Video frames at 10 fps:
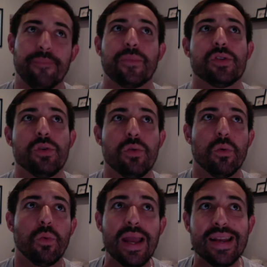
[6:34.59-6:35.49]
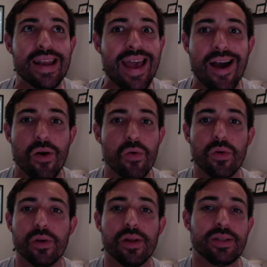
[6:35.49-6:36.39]
So right now,
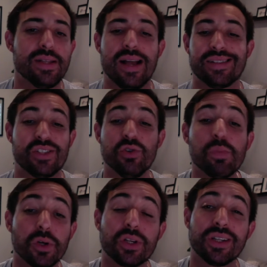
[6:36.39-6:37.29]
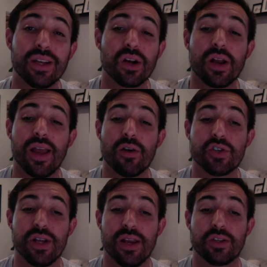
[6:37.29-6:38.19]
it's not super clear on how
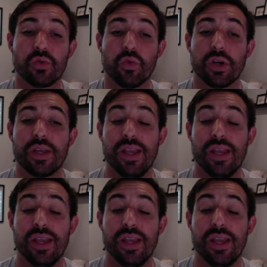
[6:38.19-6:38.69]
genetics work